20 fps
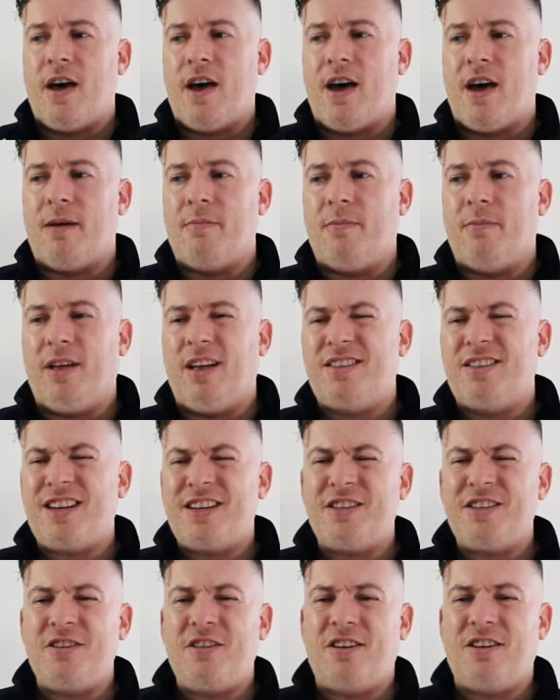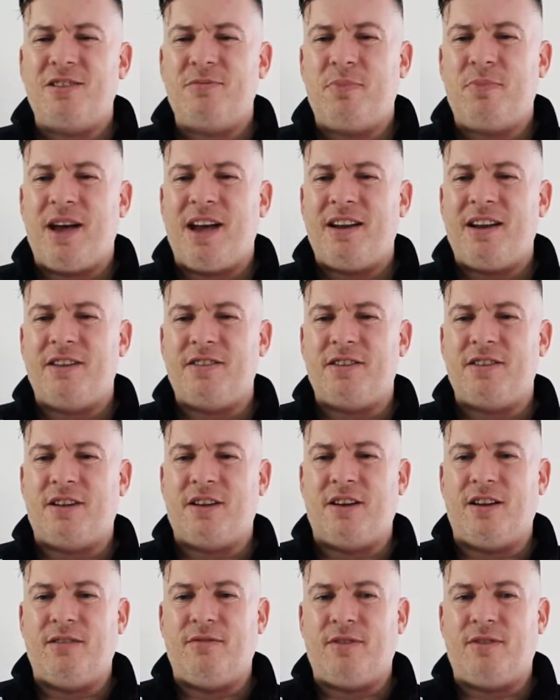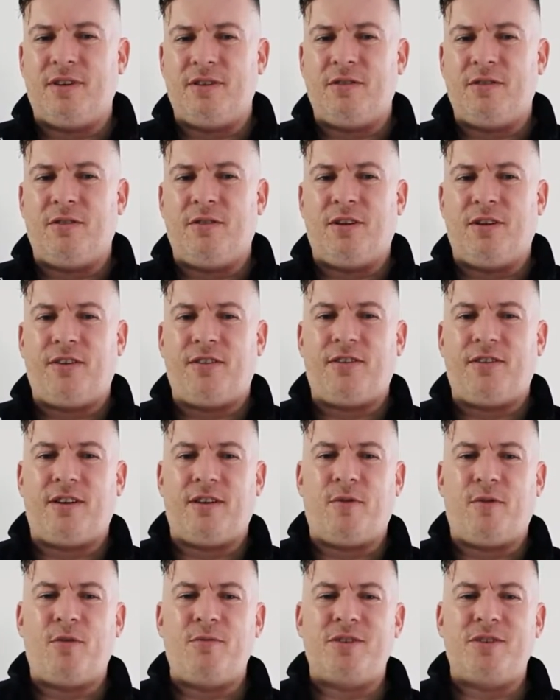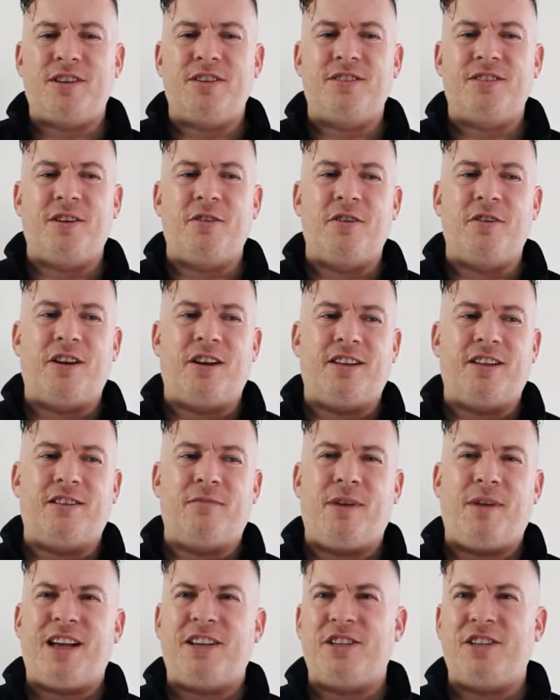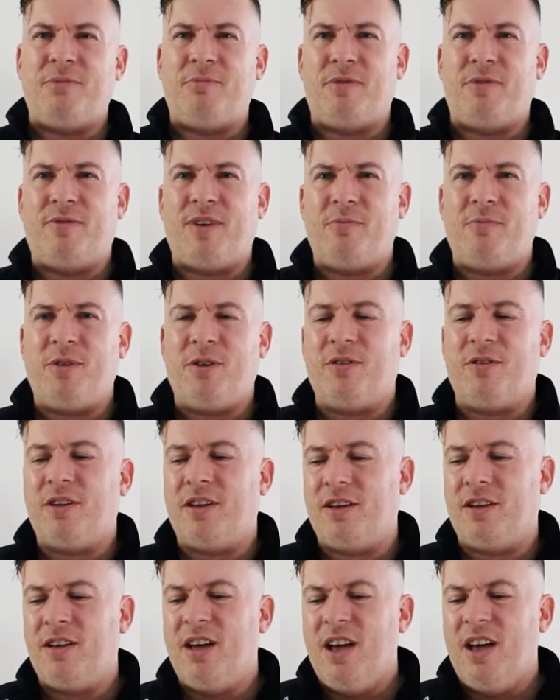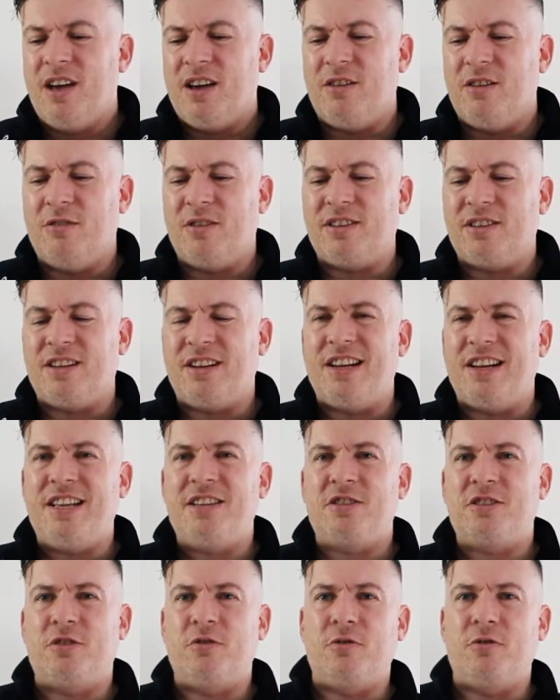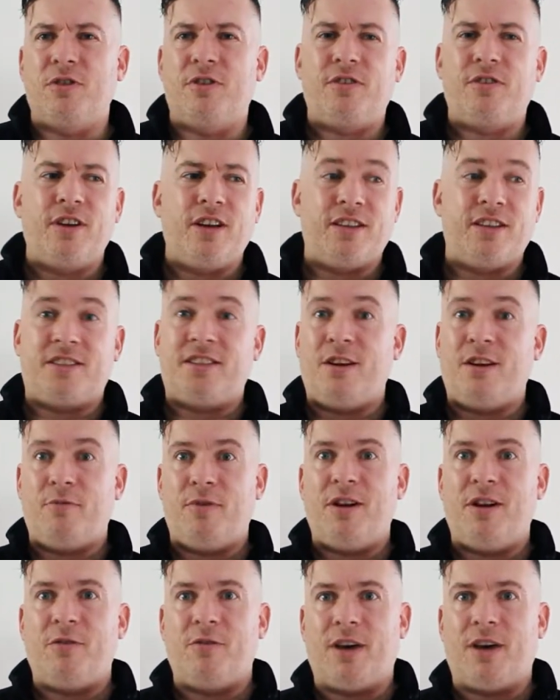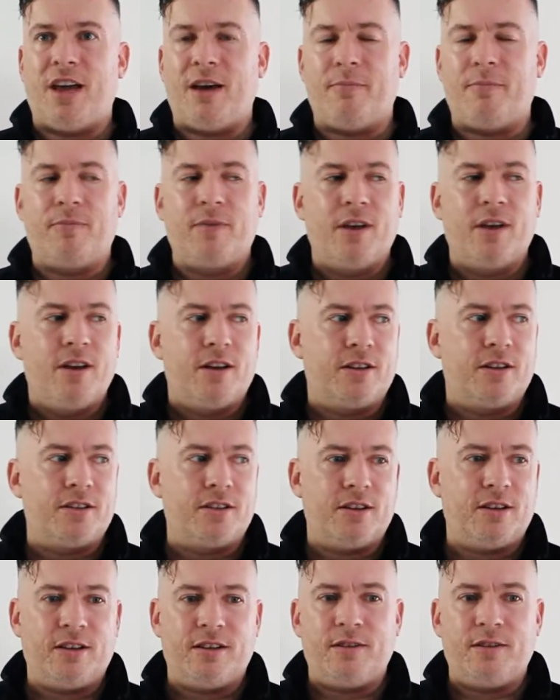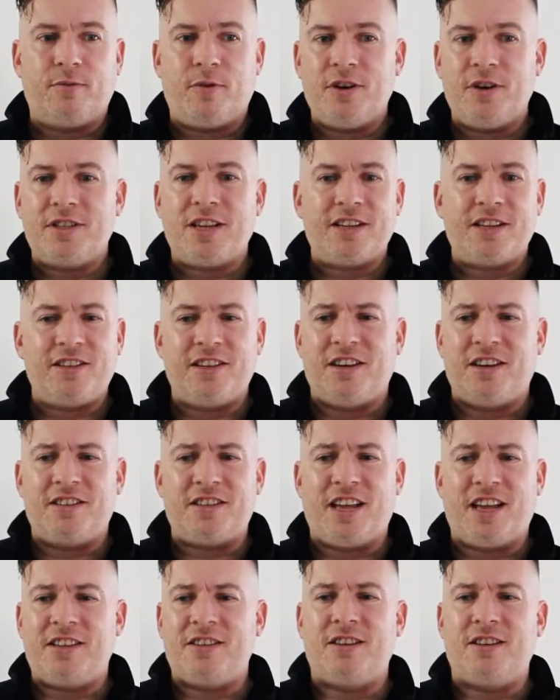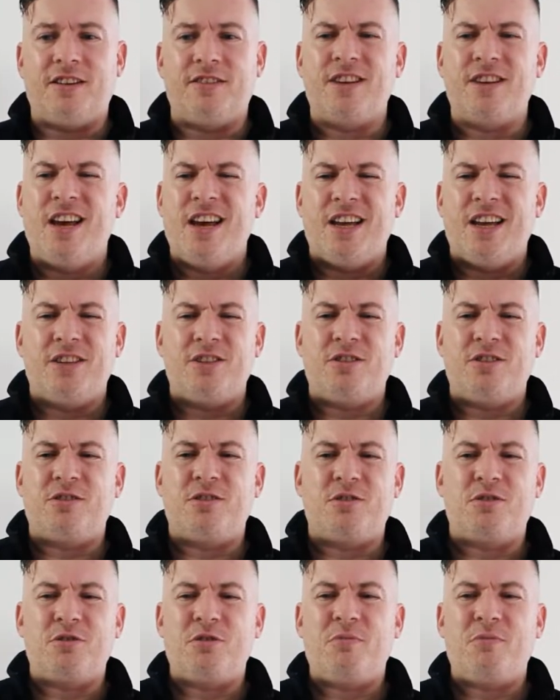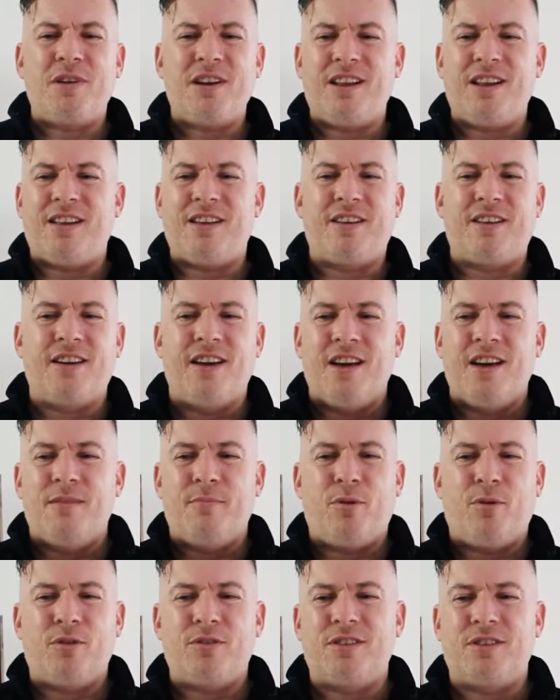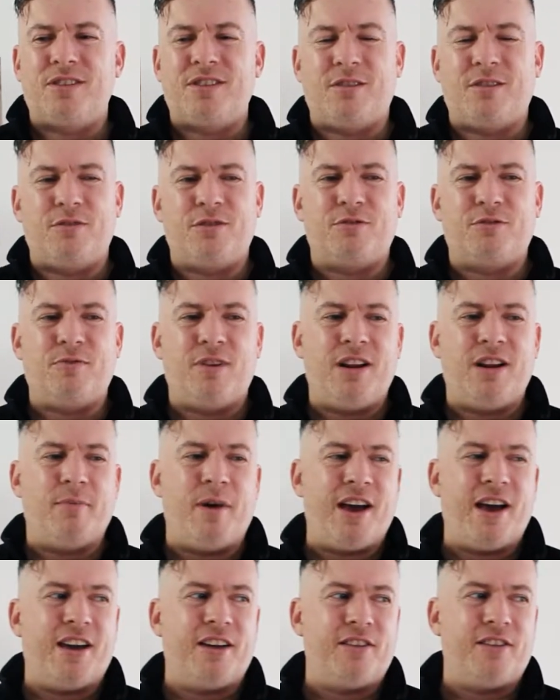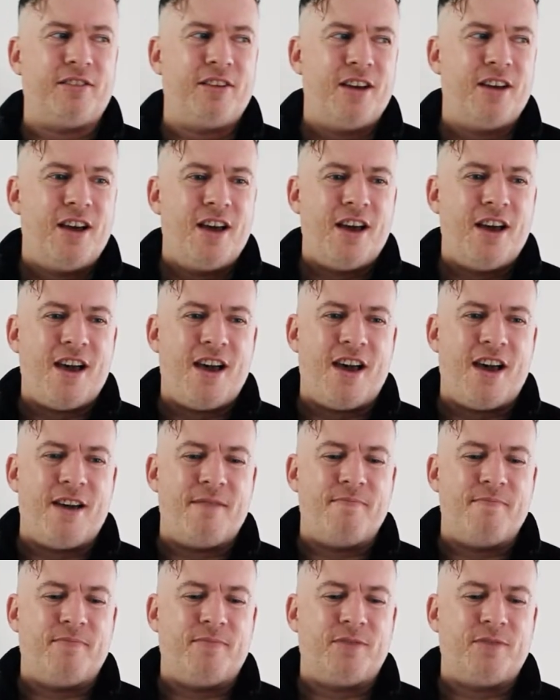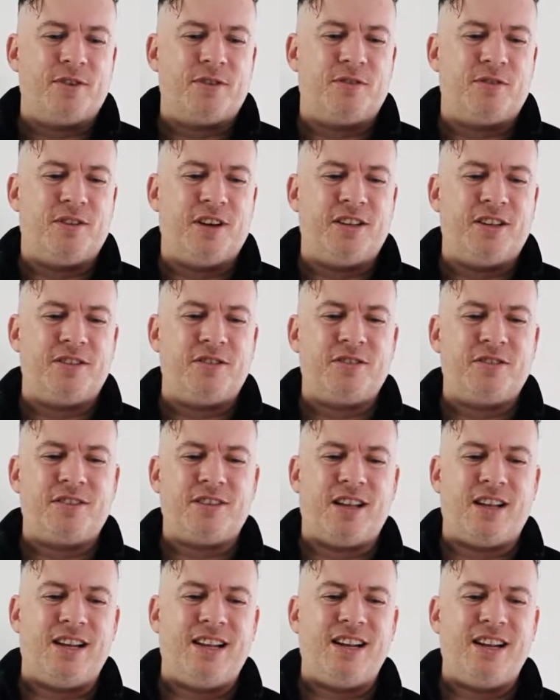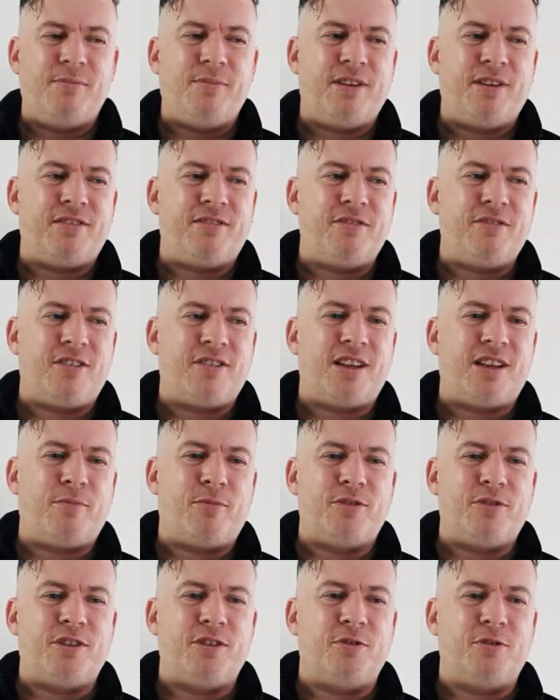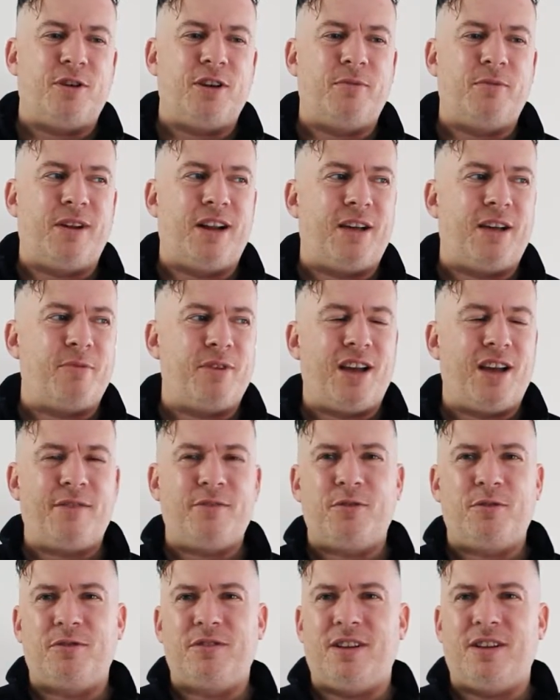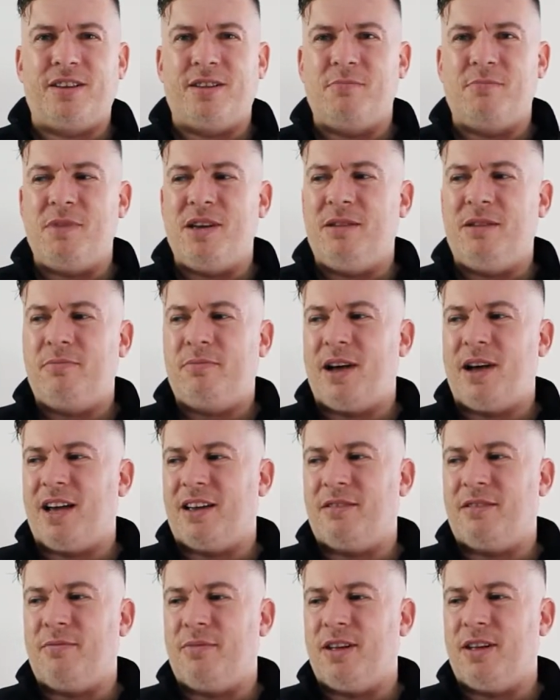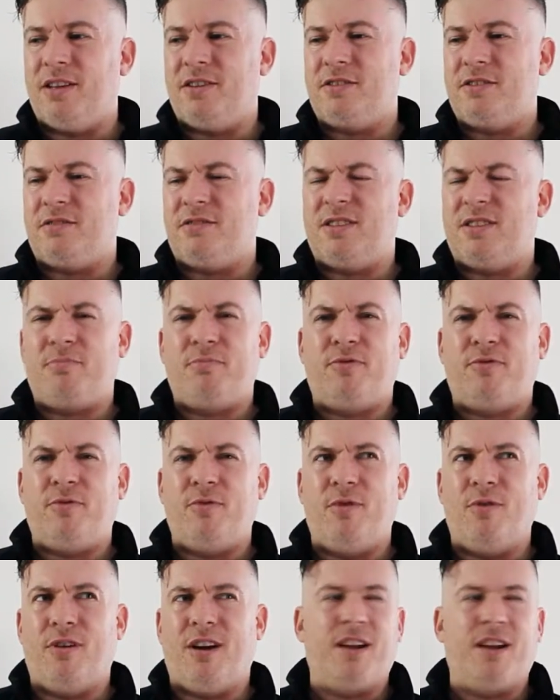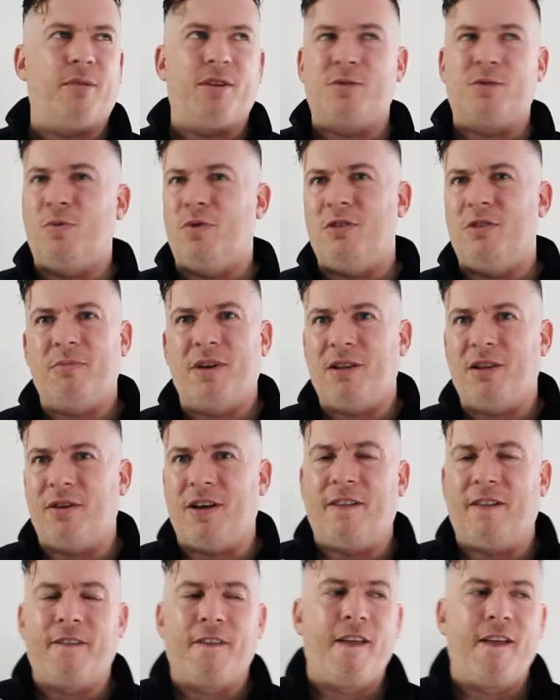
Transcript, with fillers: Um, it's actually not as bad as I kind of I thought. I've always considered it like the black sheep of the family or the you know like the least good. It's still a really good game because the the voice acting is excellent. It's just there's so many like puzzles that are just really bad. Um, so it's just a little bit not that much enjoyable enjoyable. And when you have to go to like the meat packing place, or is that before? Anyway, it's one of them anyway.